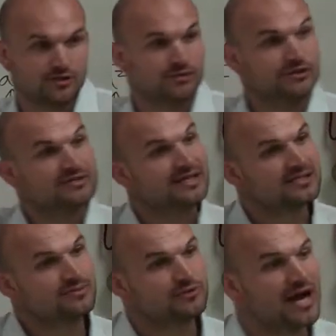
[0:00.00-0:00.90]
So when you see a
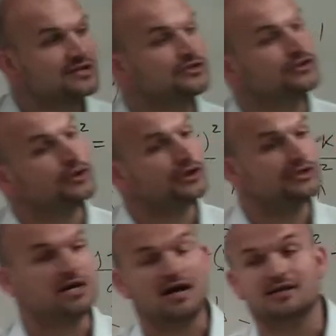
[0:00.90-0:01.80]
subtraction, you know
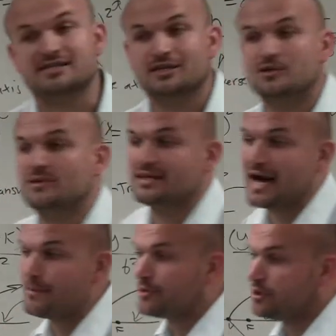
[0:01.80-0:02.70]
you're talking dealing with a
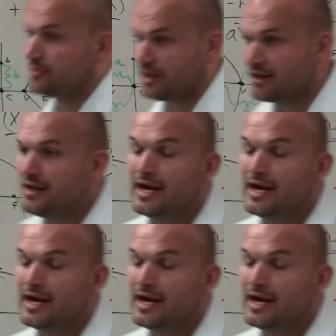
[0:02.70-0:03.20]
hyperbola.